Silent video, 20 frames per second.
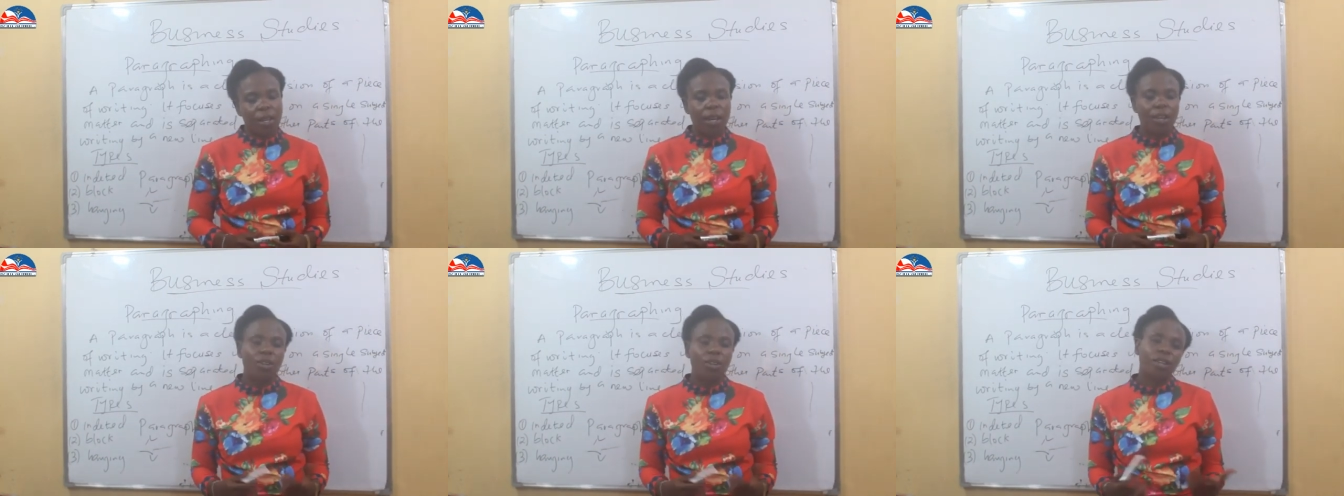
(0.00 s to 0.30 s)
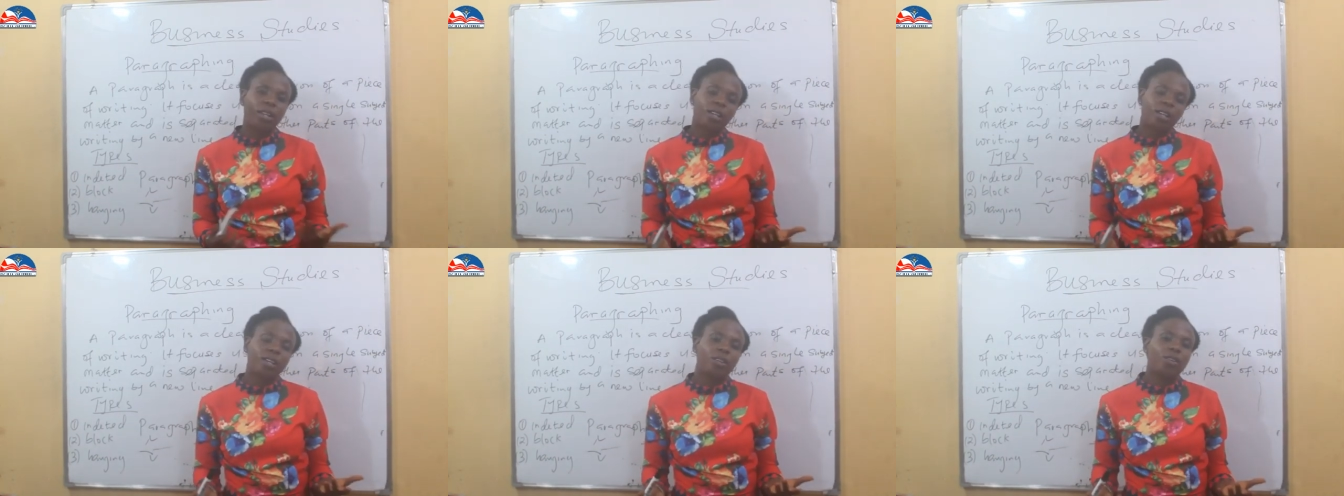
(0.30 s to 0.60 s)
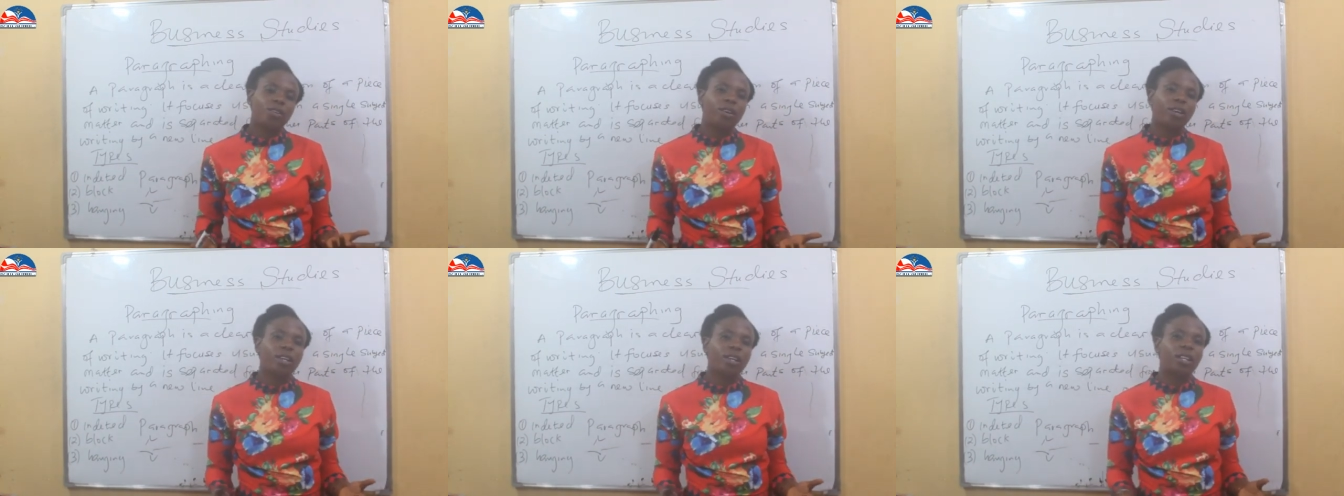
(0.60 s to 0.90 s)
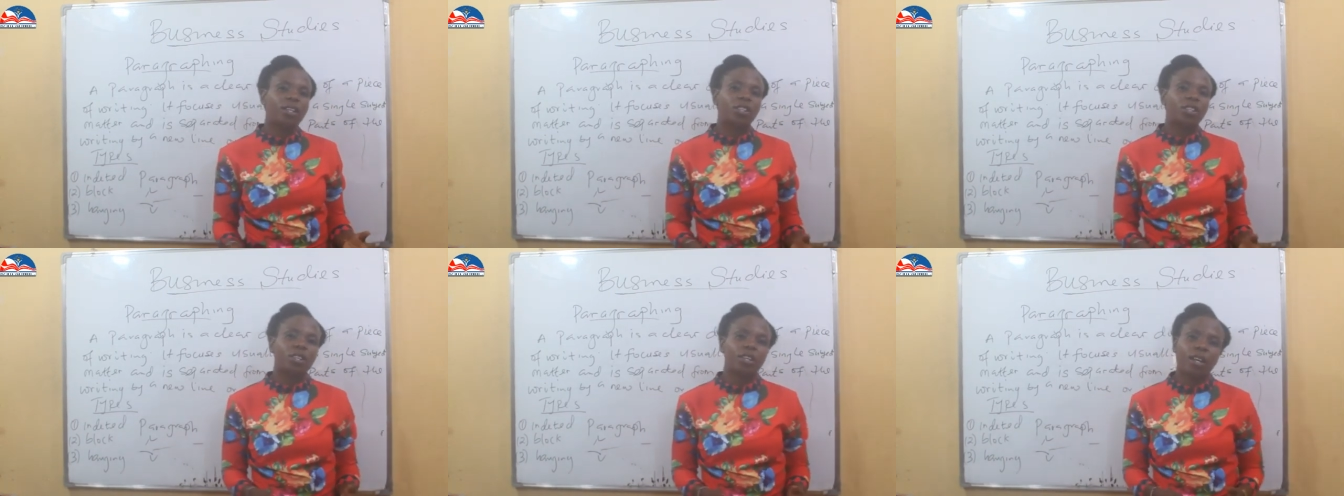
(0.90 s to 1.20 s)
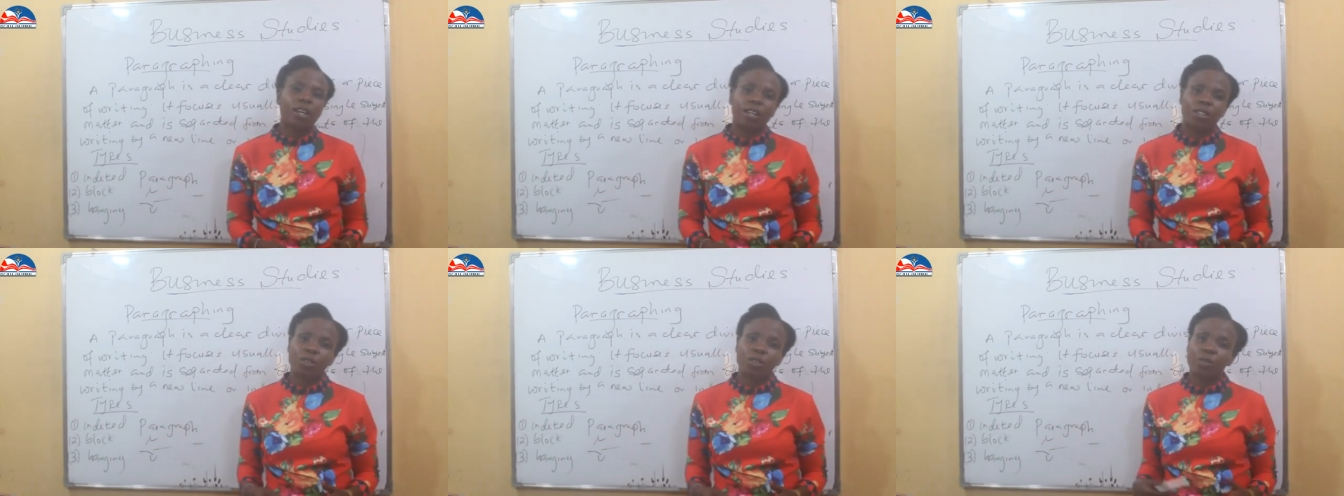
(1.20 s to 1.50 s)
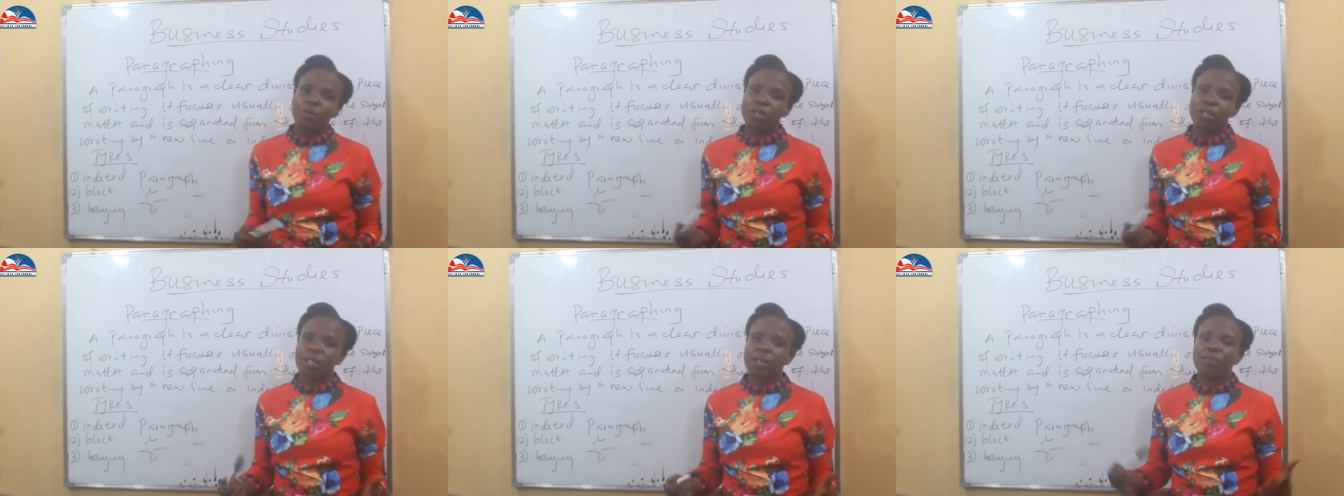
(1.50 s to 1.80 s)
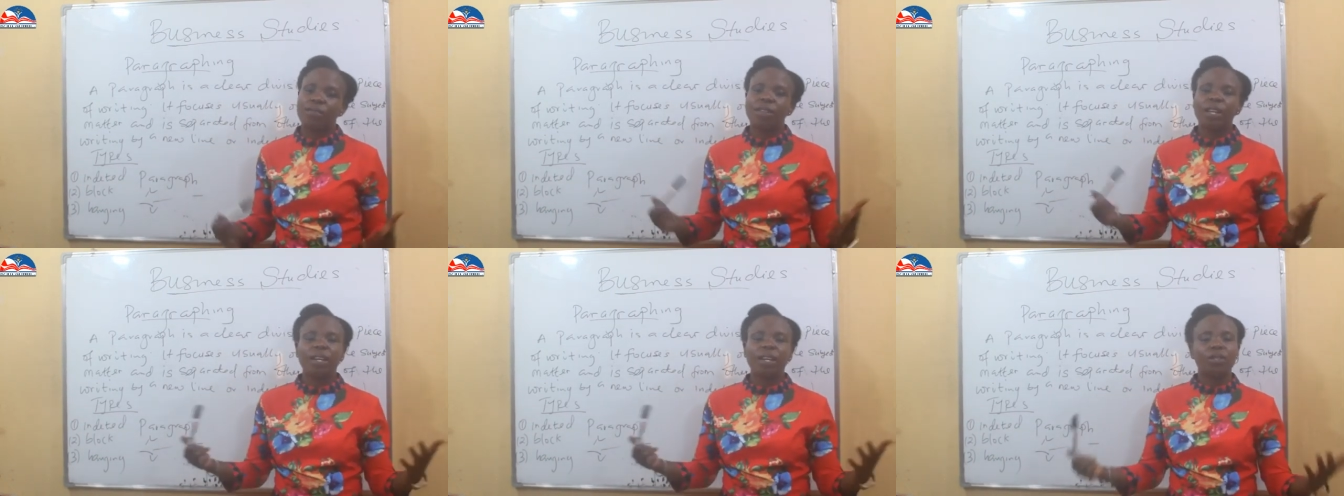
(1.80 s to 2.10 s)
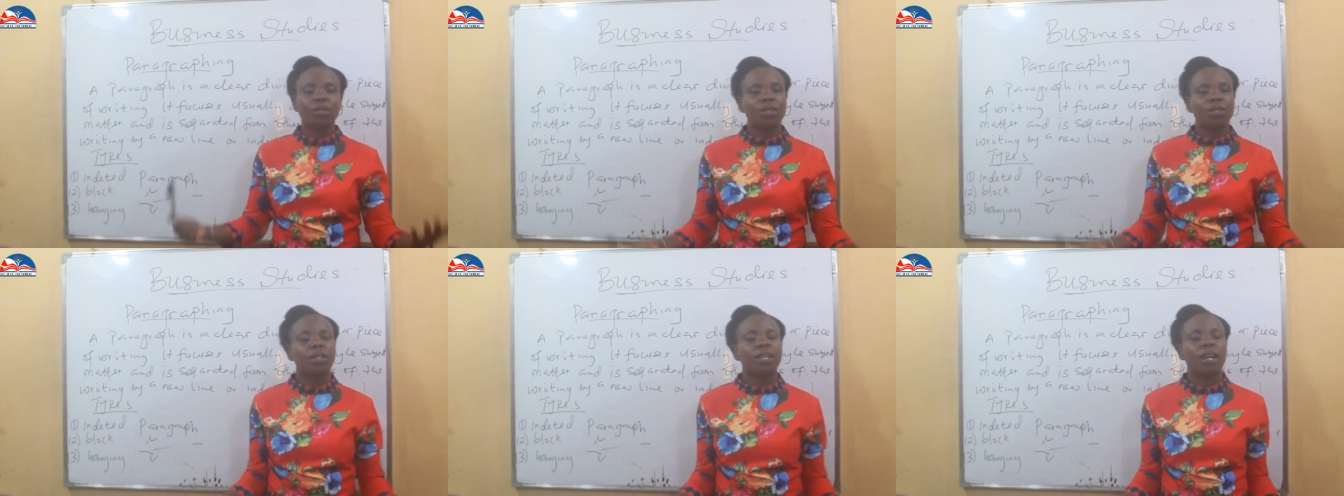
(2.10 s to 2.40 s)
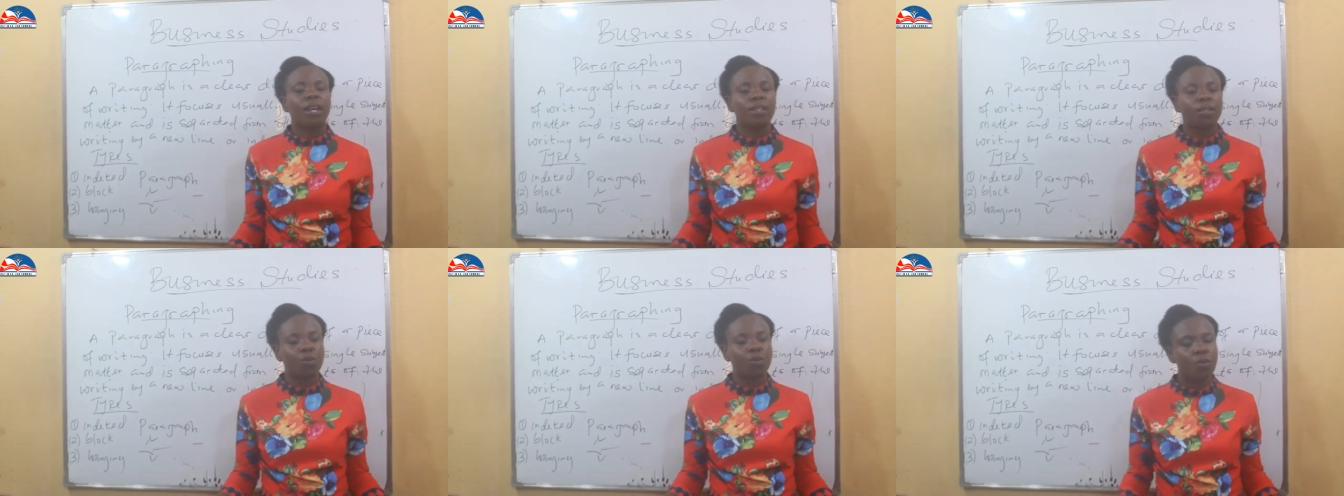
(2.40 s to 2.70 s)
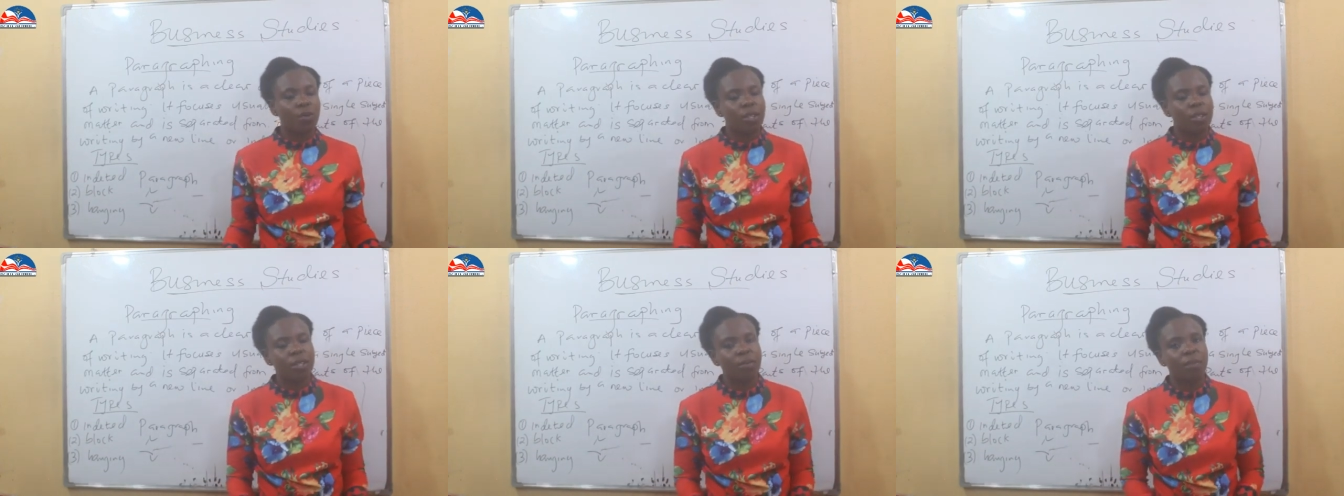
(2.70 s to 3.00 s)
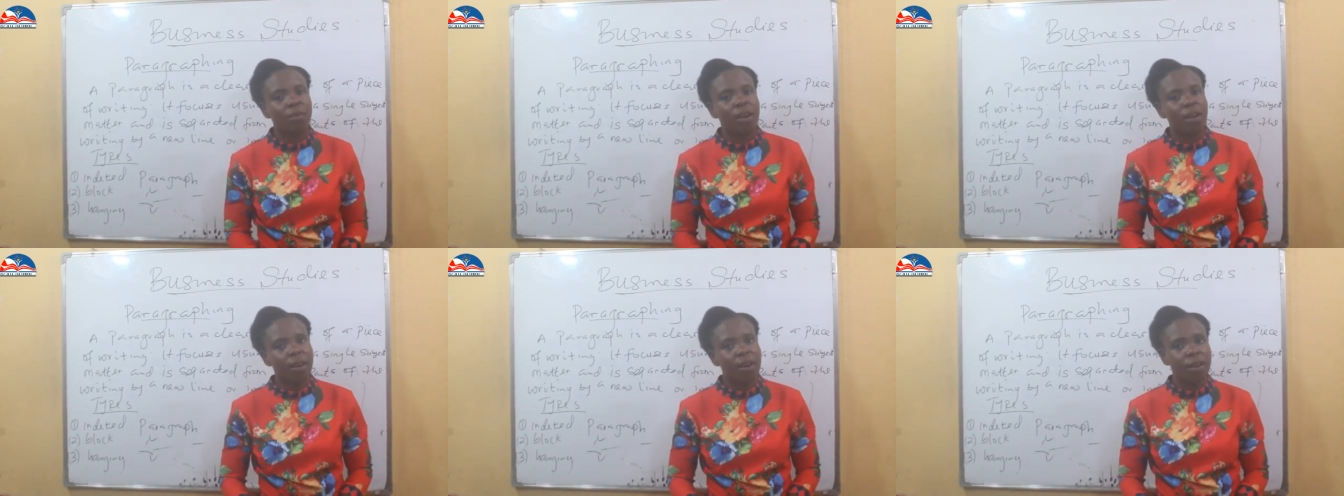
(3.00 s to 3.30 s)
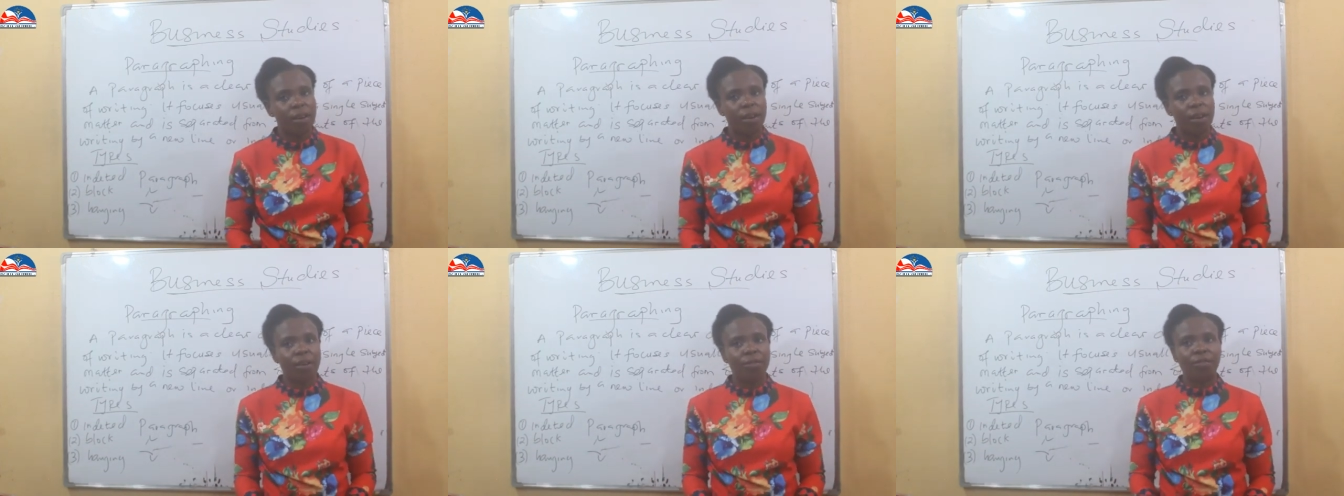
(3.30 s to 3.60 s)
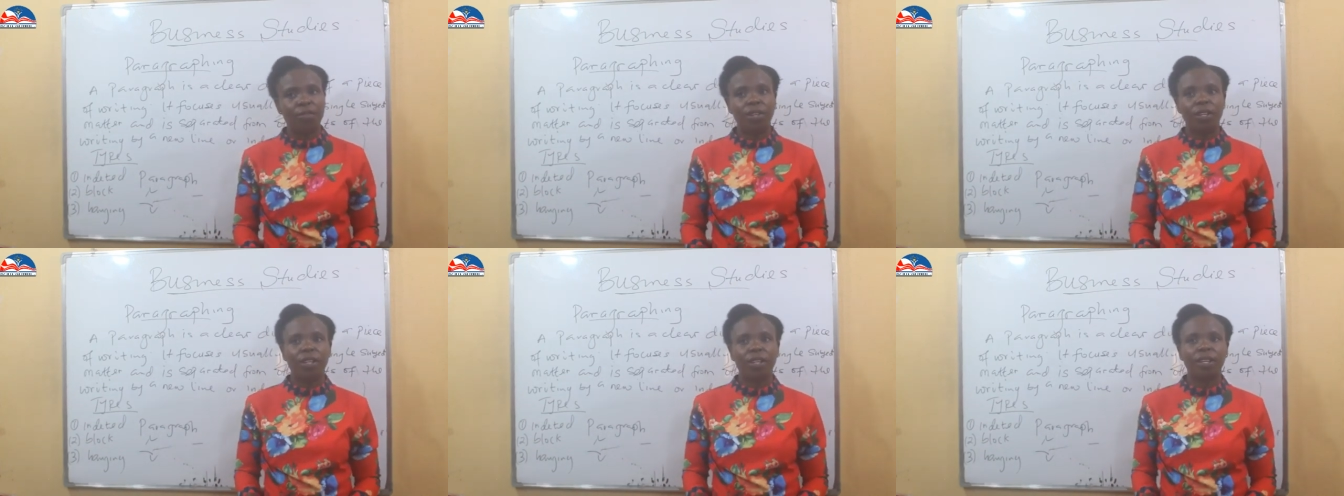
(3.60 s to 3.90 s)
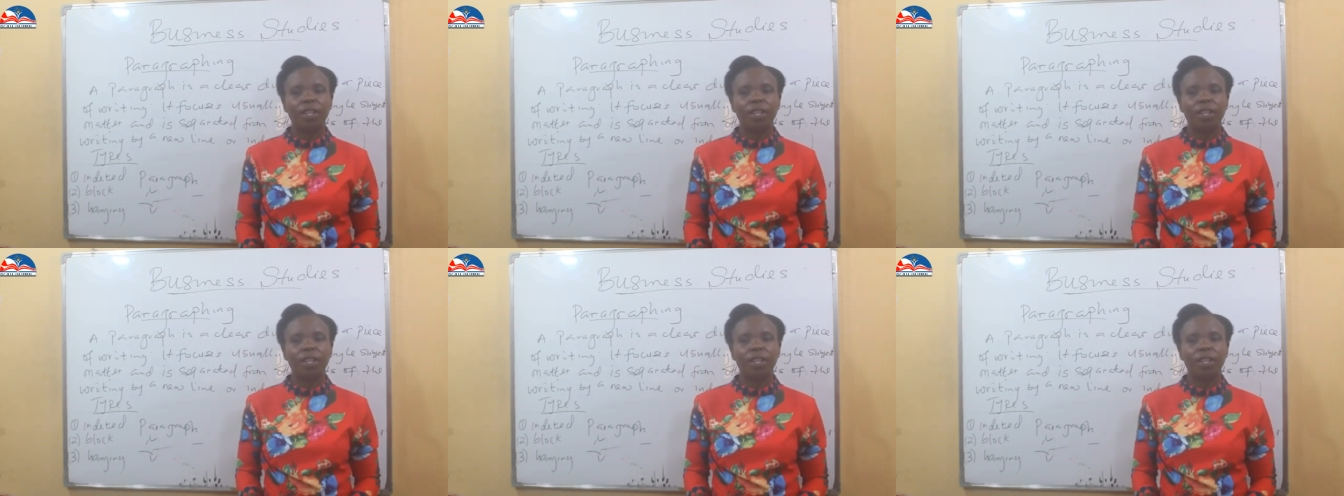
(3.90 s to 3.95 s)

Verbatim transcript: I know that in your English class you must have learned what paragraphing